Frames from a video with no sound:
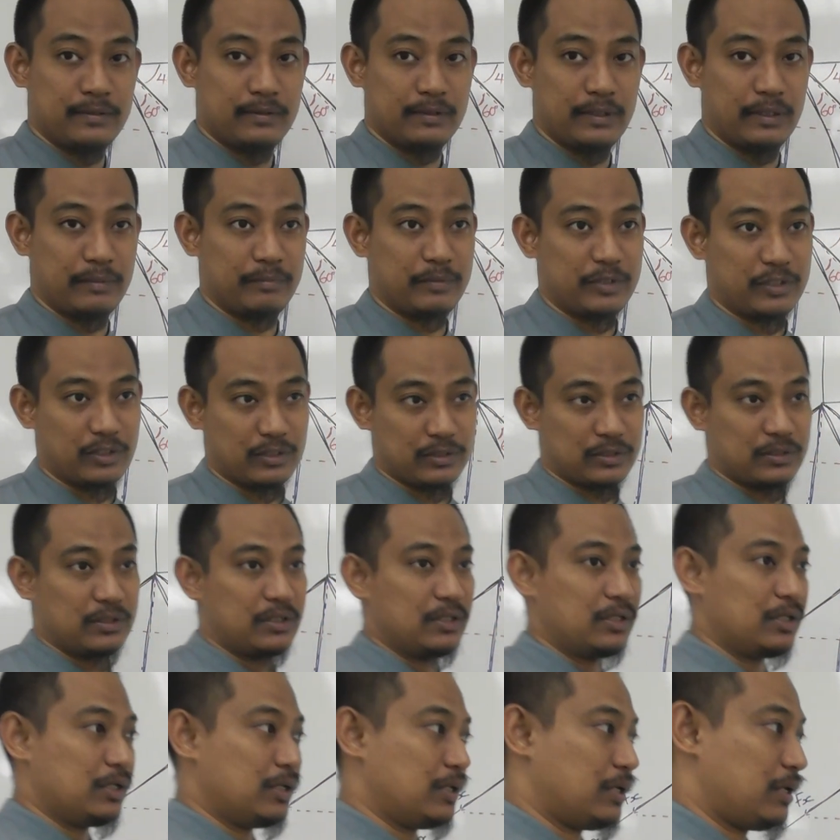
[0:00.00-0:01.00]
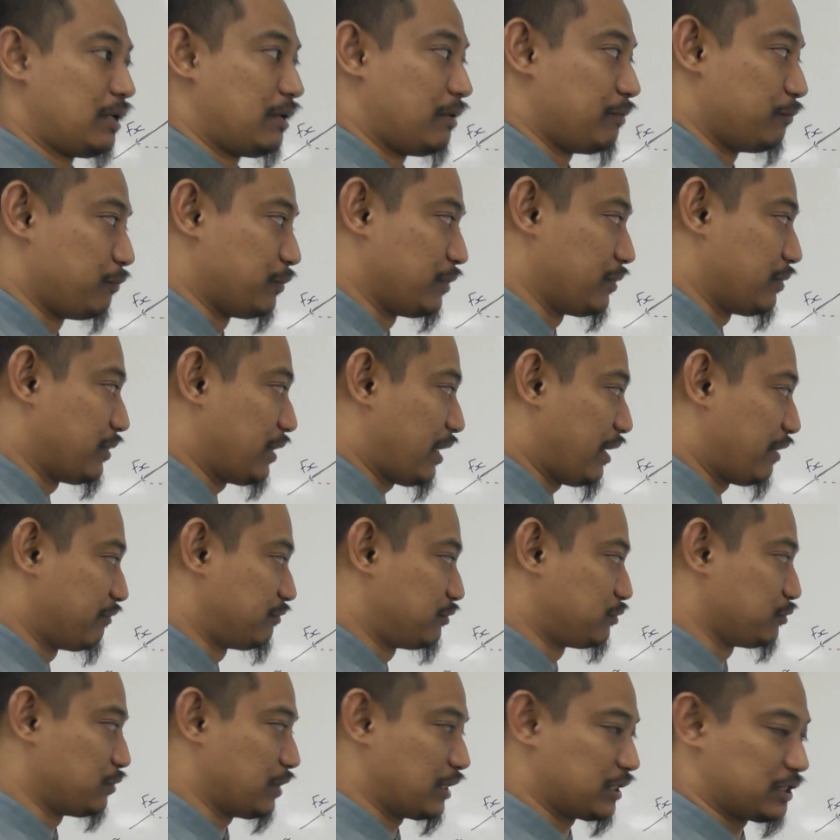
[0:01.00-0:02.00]
right? Because we
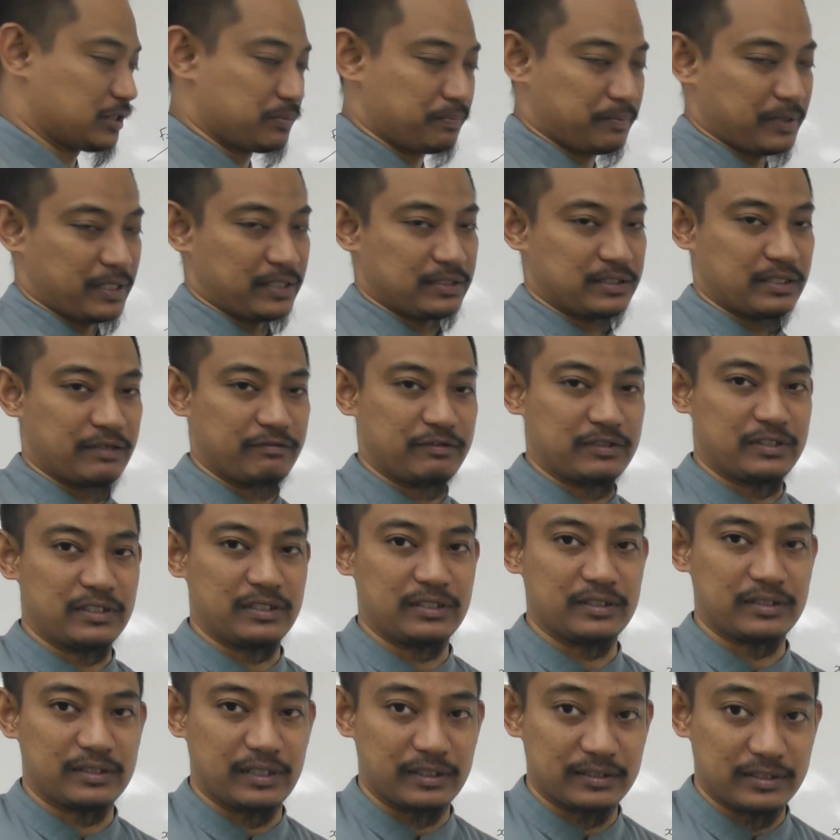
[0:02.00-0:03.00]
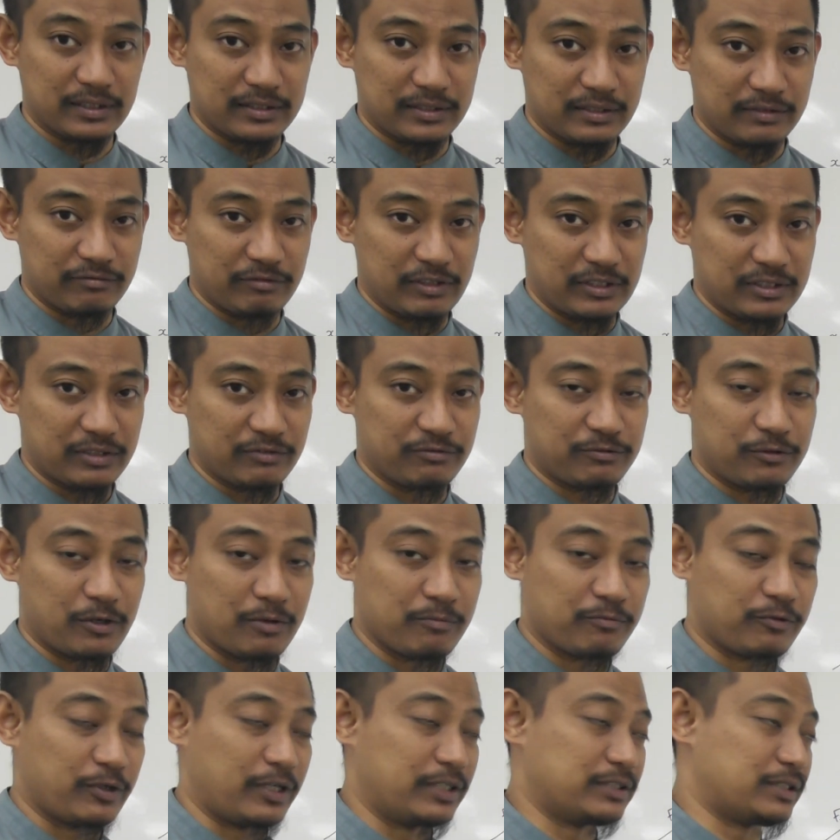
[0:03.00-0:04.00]
have to express everything in Cartesian vector
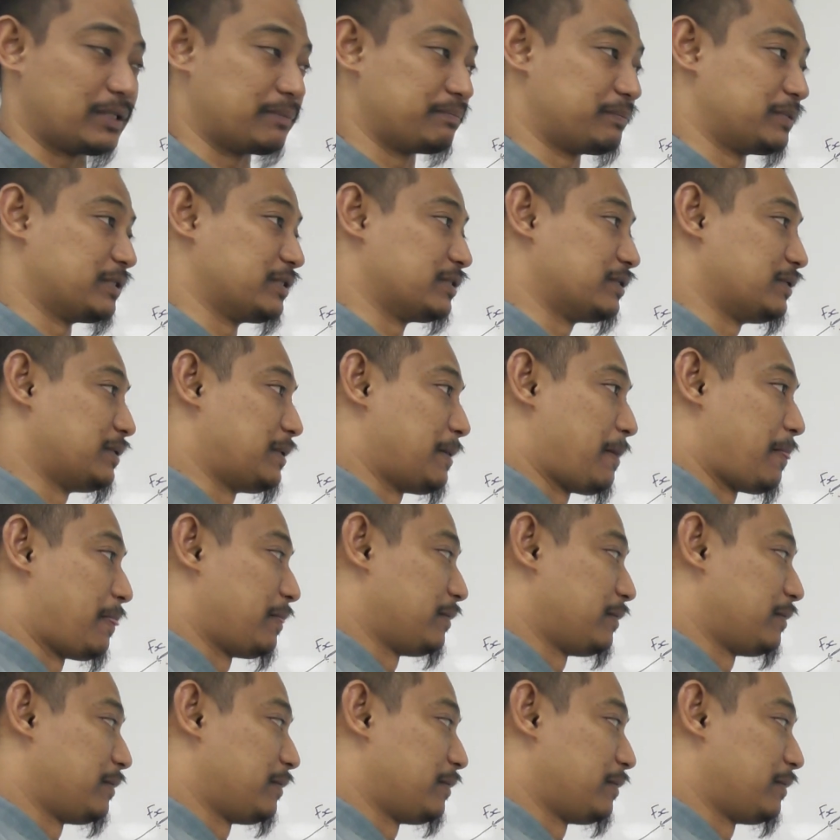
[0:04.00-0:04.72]
form, for example.